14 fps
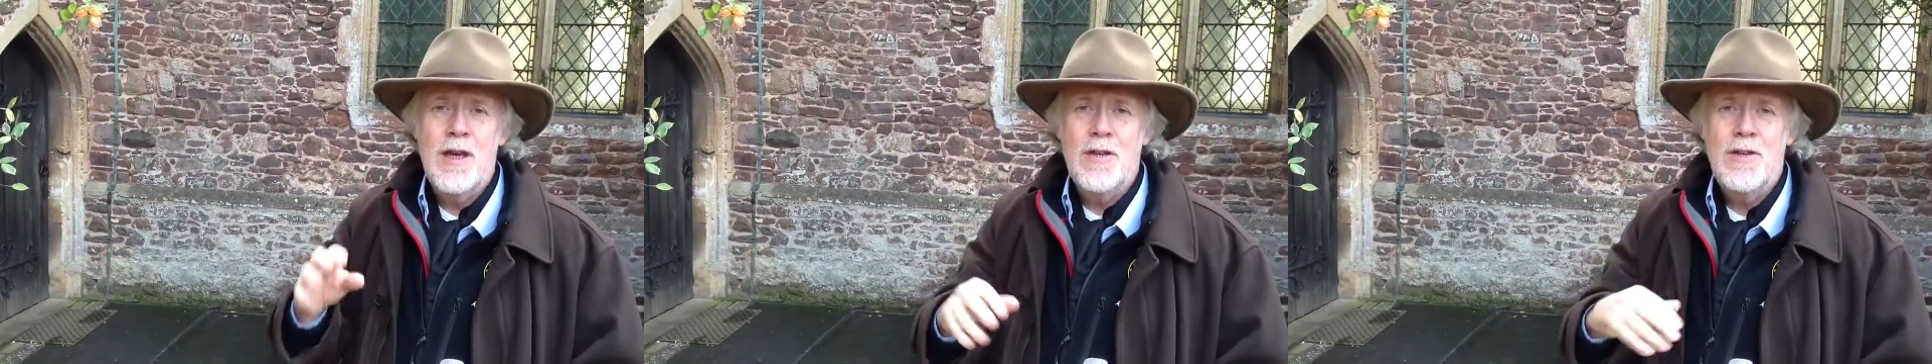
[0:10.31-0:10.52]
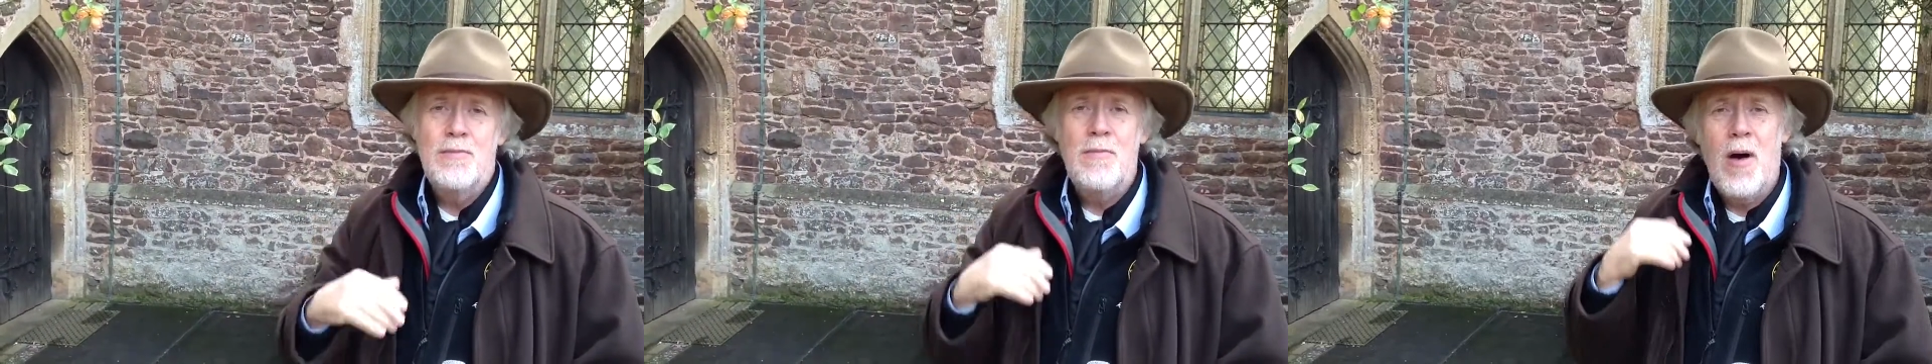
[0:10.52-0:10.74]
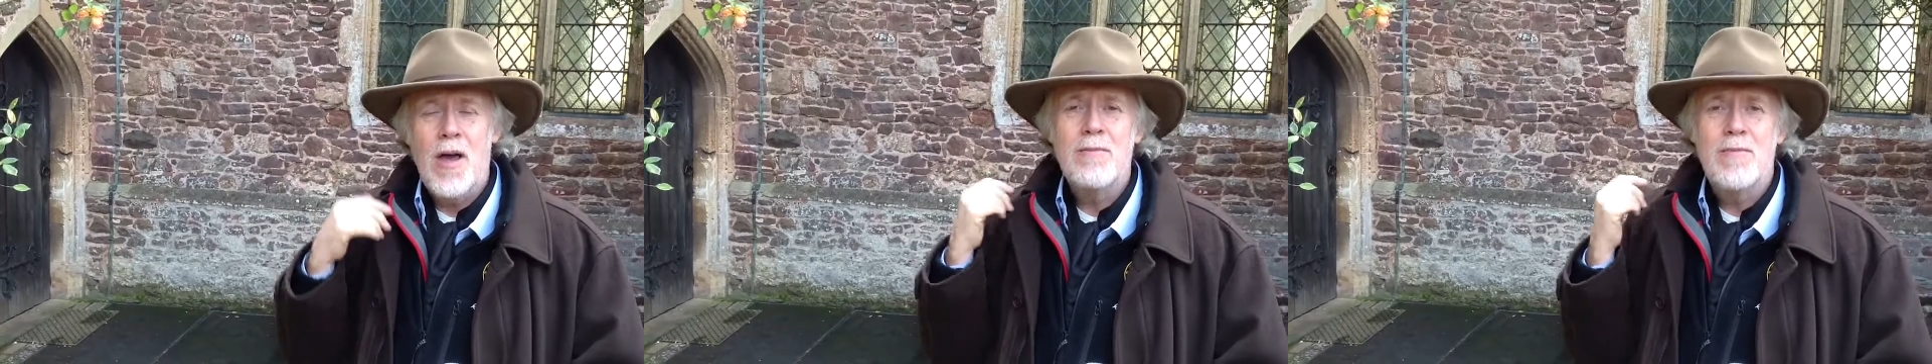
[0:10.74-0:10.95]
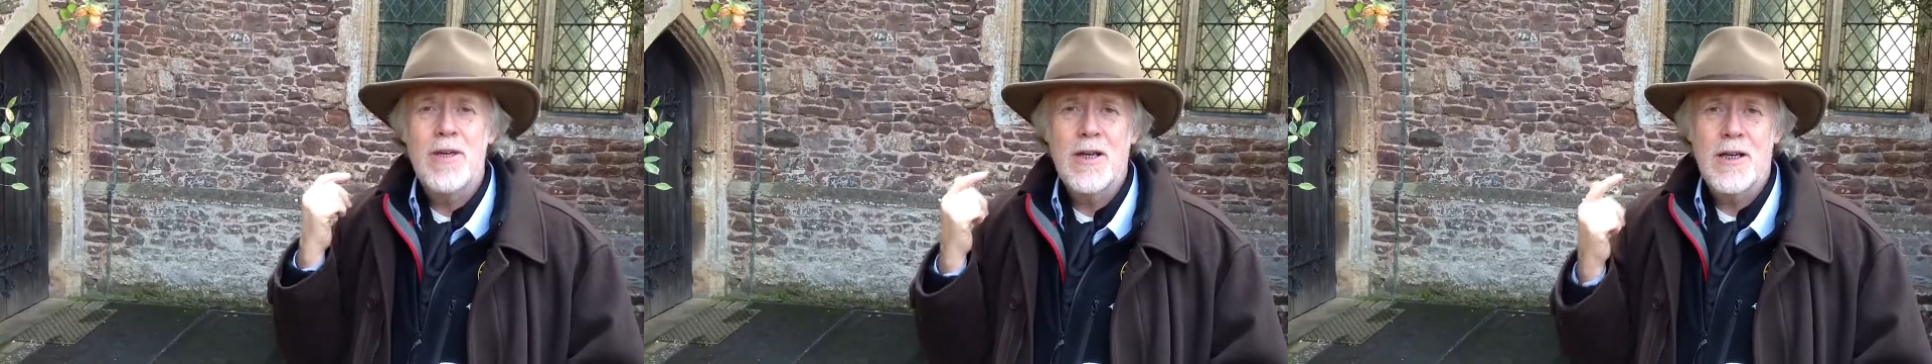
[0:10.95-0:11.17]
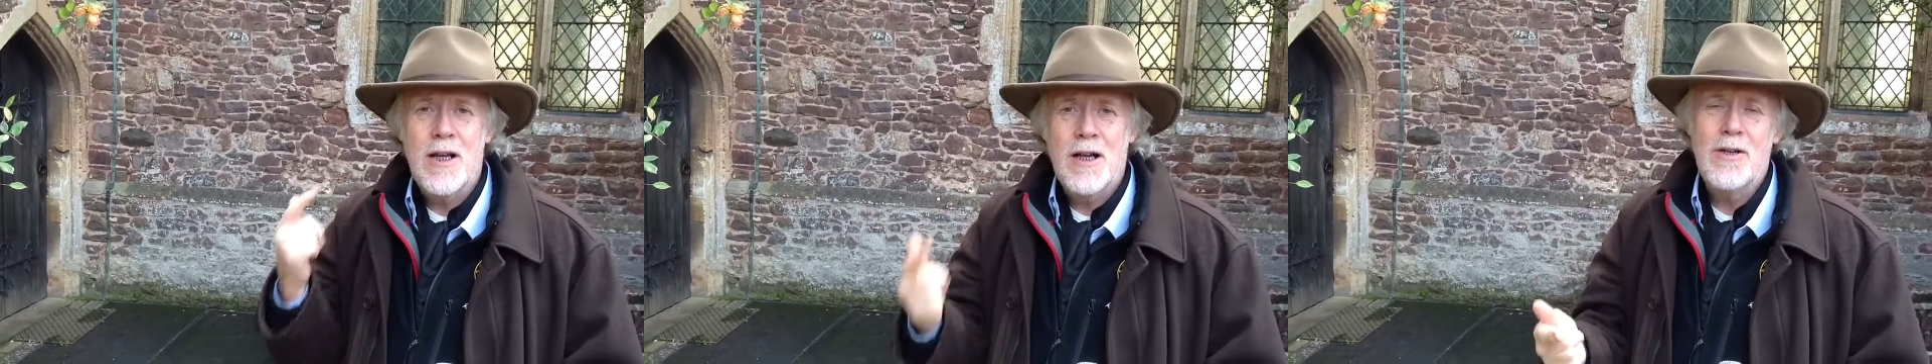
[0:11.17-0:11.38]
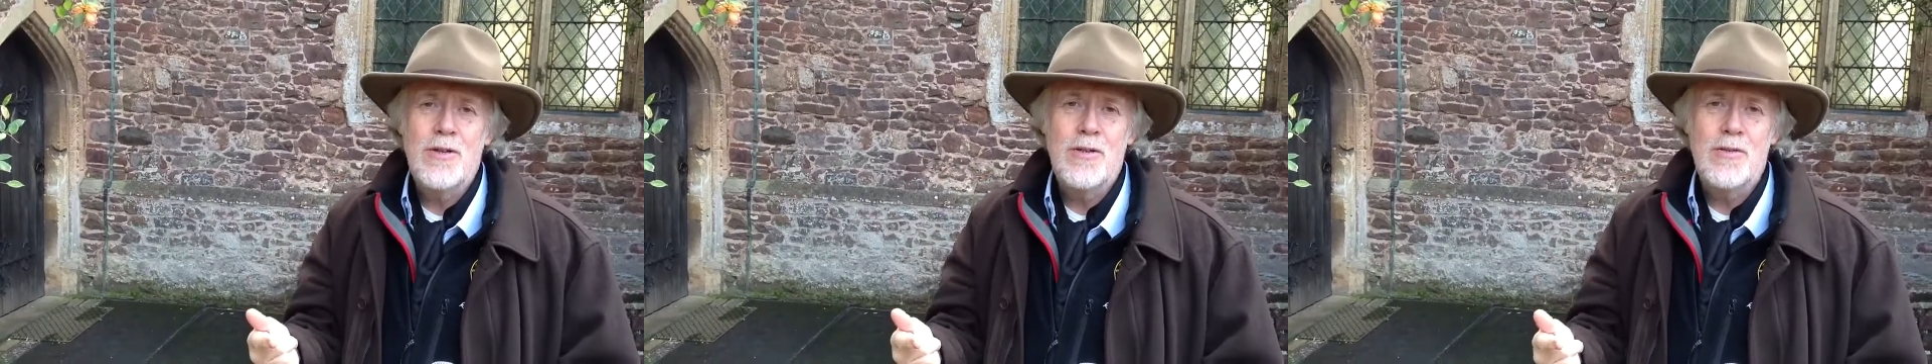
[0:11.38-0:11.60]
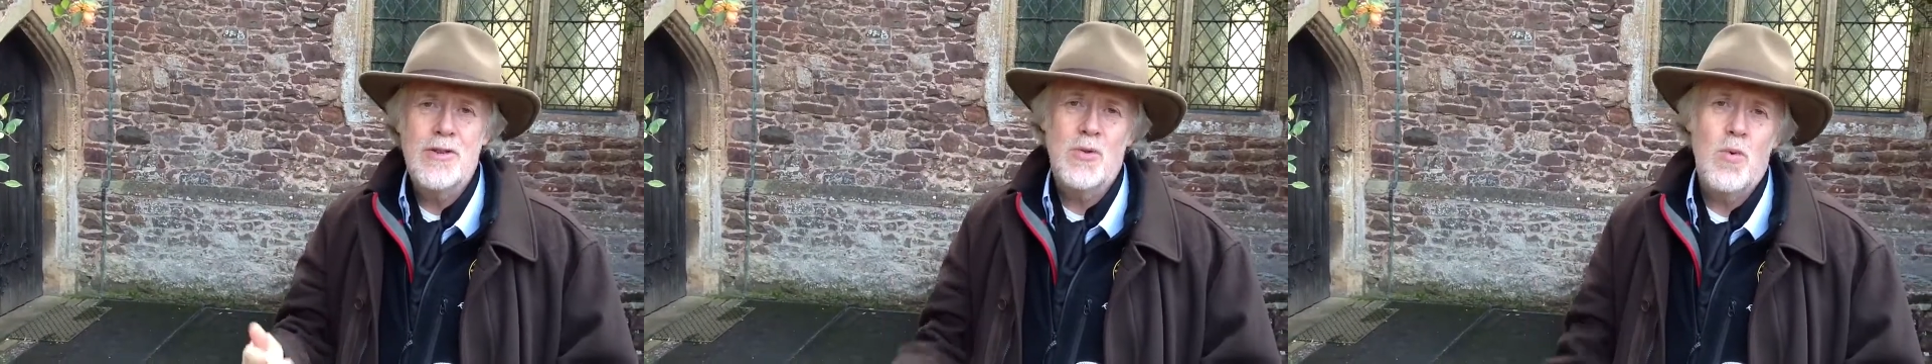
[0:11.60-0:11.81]
that might be a
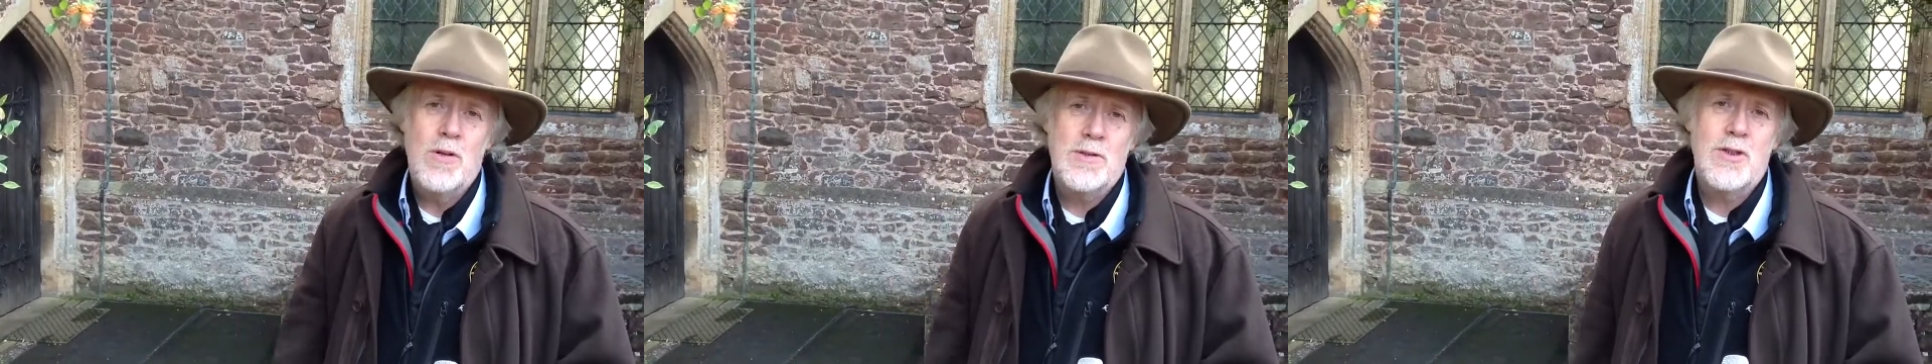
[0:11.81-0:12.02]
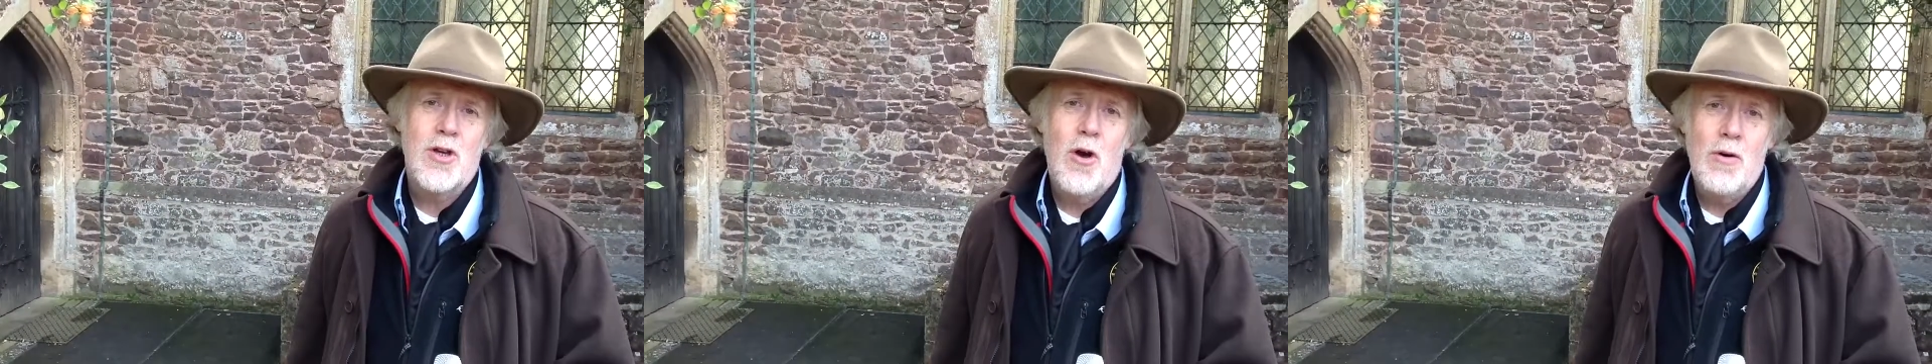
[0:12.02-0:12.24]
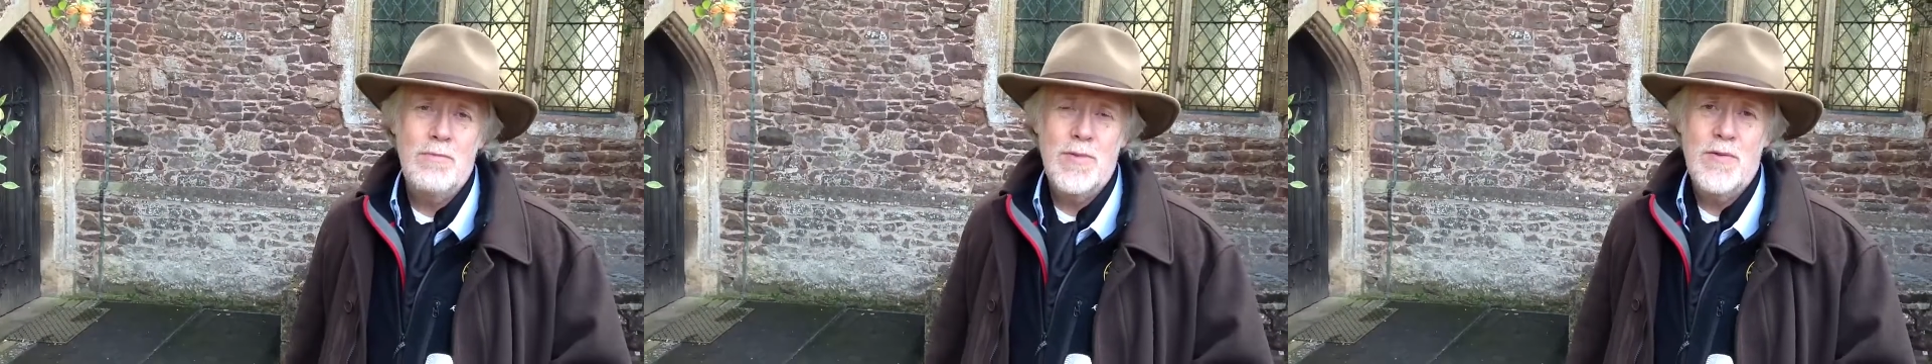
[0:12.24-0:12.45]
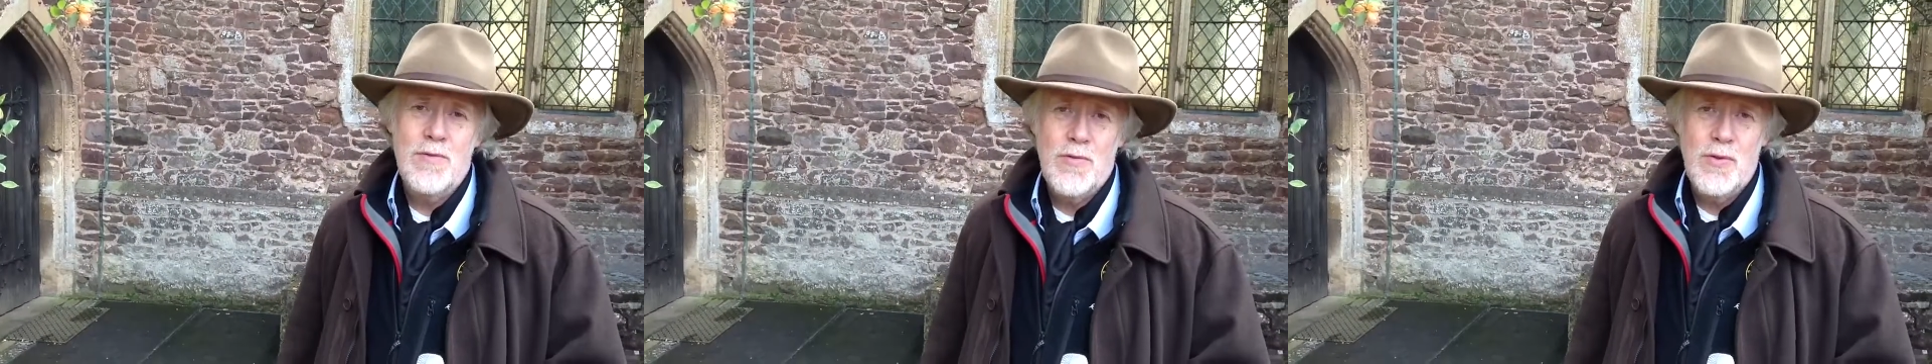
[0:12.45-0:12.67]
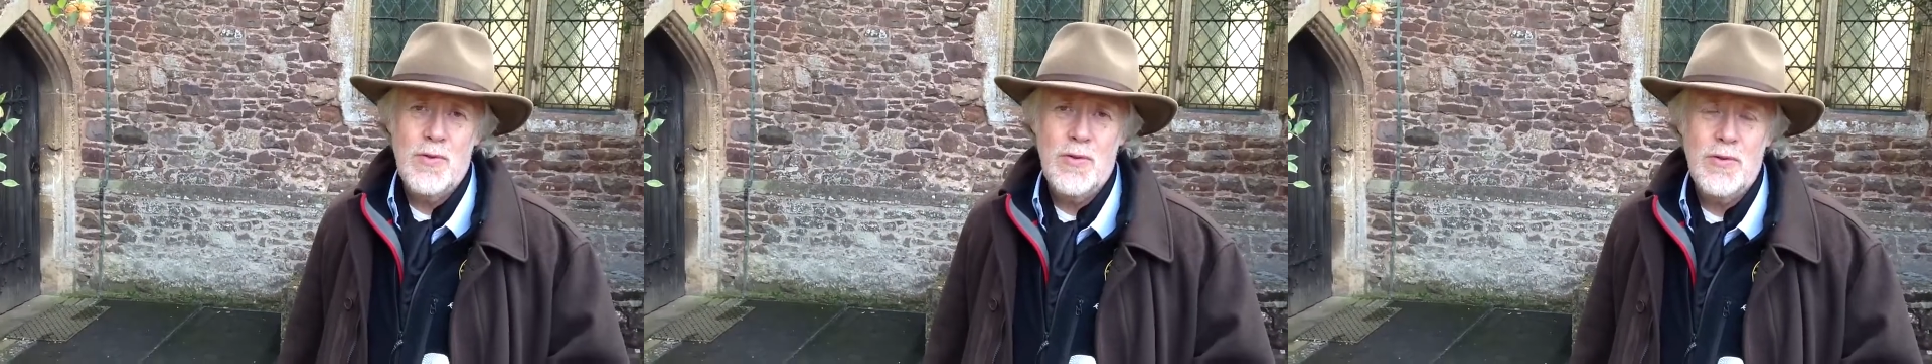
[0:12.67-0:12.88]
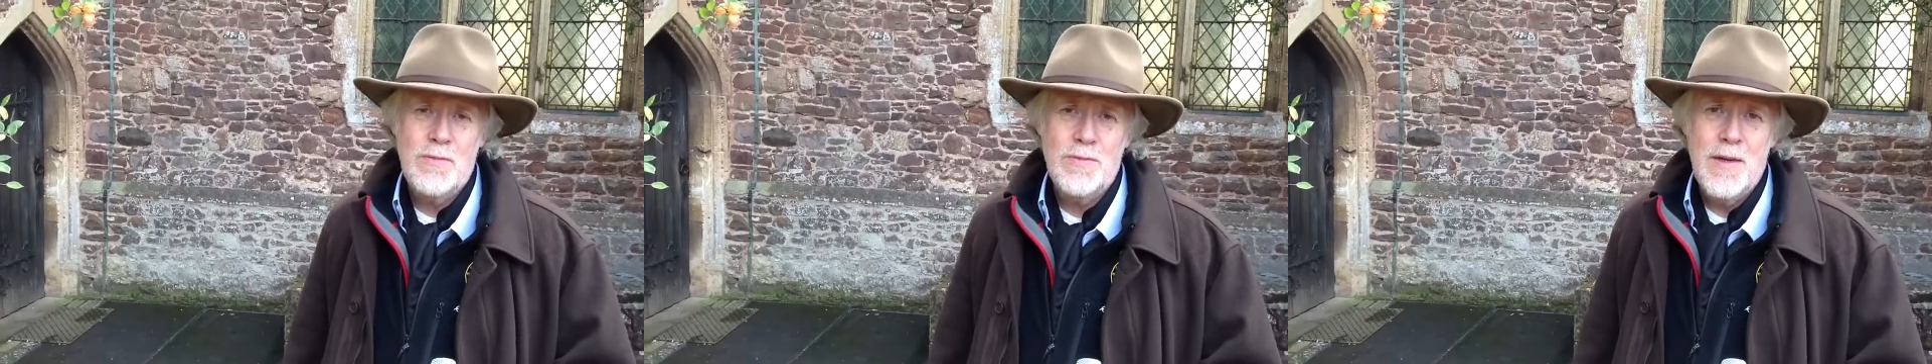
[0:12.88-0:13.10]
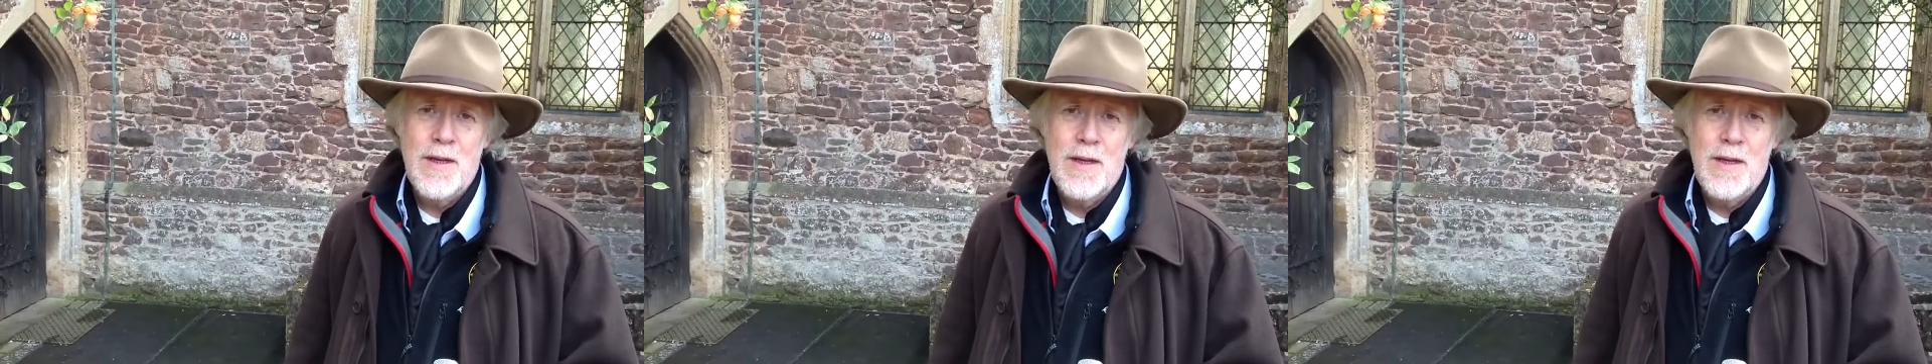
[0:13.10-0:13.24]
clue to what's gone before.